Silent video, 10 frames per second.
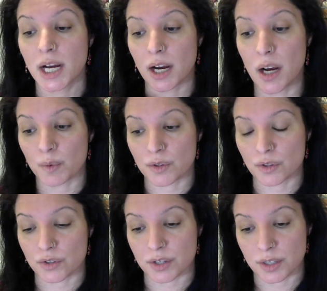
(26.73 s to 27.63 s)
uh, within
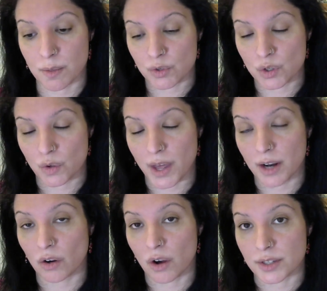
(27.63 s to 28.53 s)
their systems, so
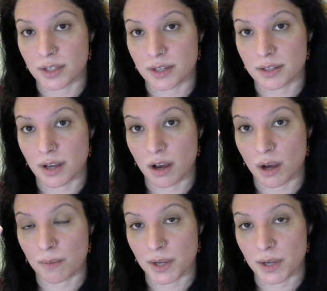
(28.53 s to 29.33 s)
that causes um,